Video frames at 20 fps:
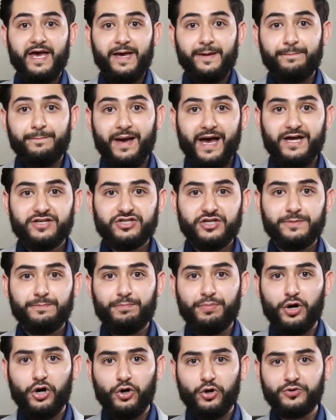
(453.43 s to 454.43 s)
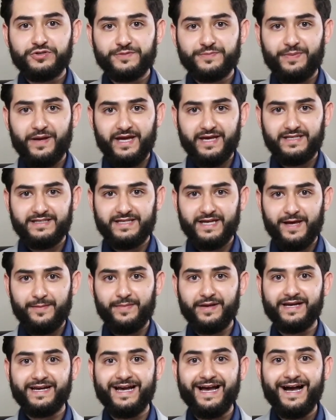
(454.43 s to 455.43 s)
Imagine post
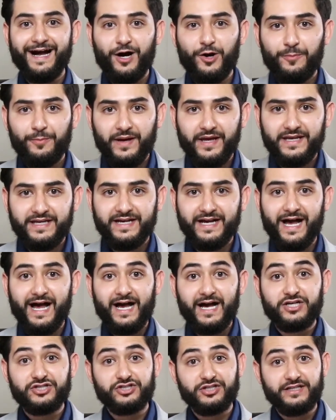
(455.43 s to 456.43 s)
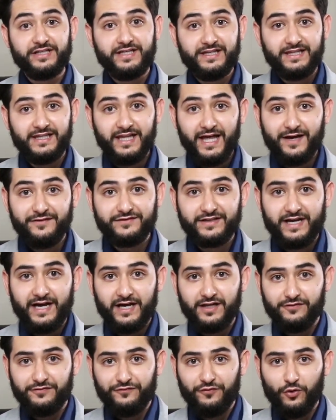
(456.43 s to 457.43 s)
pandemic how many actually left
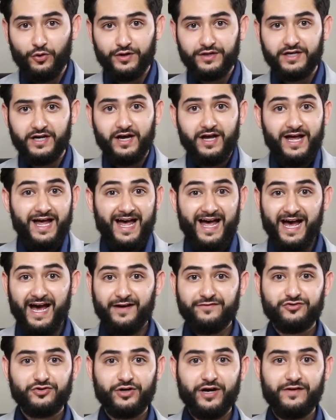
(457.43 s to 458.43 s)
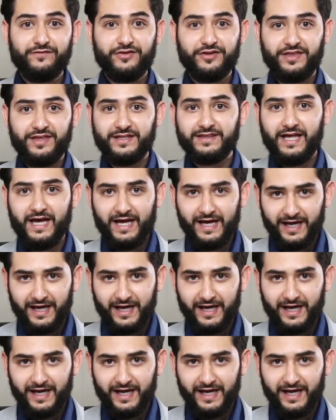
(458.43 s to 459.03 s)
California after everything that